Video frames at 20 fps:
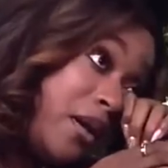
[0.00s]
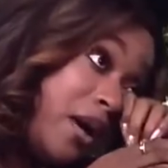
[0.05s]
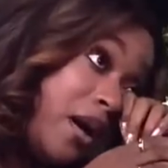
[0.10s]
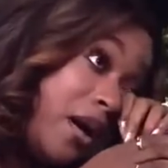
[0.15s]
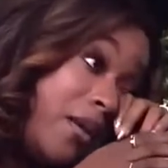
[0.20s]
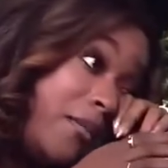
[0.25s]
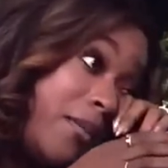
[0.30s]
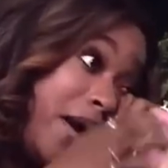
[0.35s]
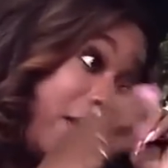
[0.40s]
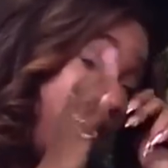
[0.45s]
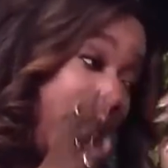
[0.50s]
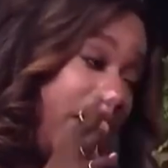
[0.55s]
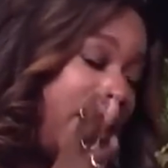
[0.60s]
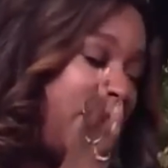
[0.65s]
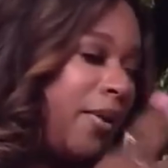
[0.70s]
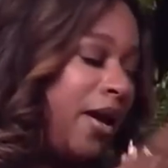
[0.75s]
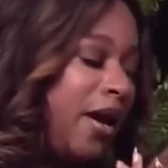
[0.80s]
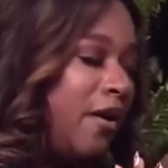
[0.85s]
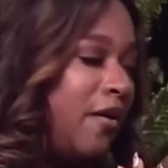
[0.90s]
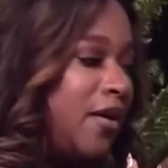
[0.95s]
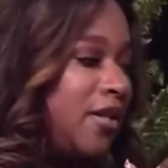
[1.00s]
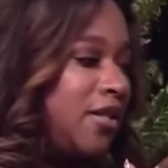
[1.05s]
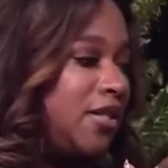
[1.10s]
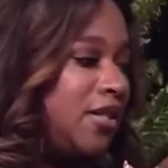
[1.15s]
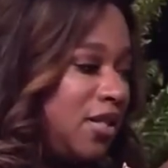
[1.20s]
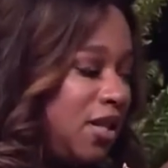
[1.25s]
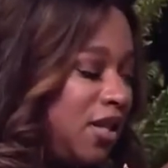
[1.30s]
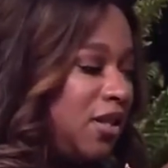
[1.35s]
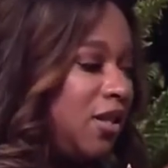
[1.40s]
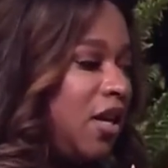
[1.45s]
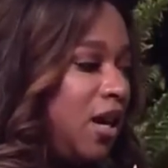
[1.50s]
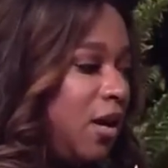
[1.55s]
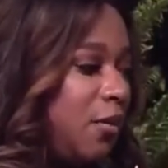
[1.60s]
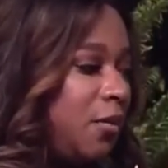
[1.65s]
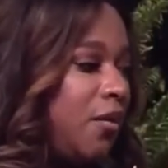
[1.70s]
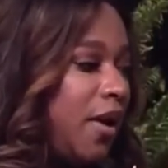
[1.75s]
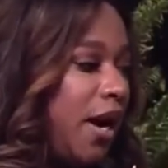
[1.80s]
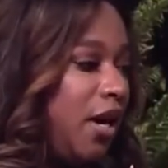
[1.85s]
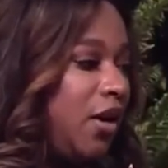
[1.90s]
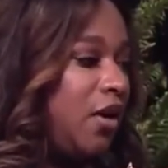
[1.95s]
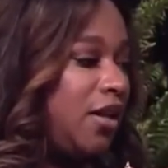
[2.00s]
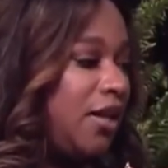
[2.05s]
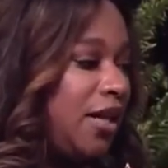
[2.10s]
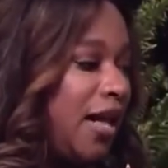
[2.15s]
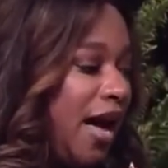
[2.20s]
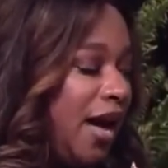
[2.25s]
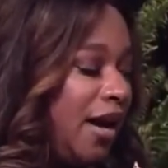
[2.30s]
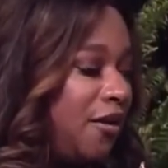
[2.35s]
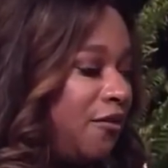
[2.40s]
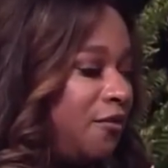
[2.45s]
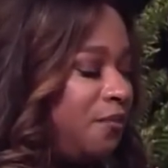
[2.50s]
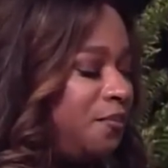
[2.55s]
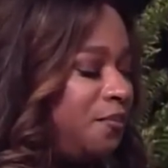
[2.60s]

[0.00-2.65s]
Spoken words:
my grandparents took the upgrade on life,